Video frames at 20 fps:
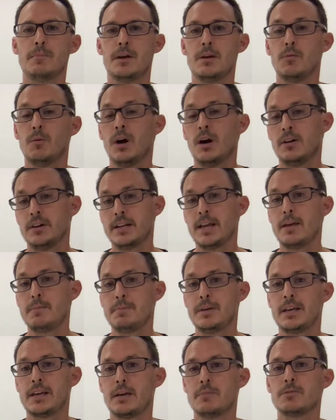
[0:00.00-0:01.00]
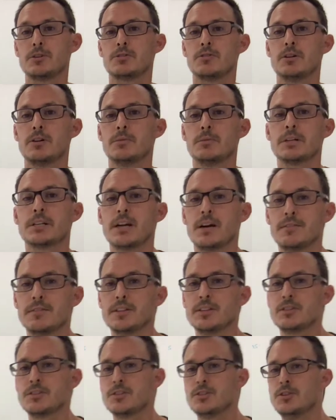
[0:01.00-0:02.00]
well, in AP chemistry, you would cover
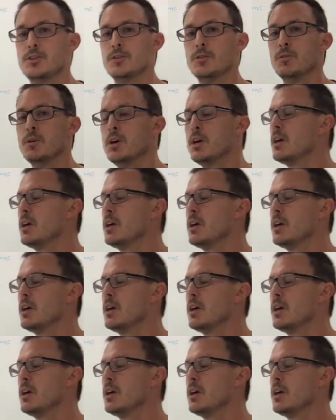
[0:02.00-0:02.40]
this too.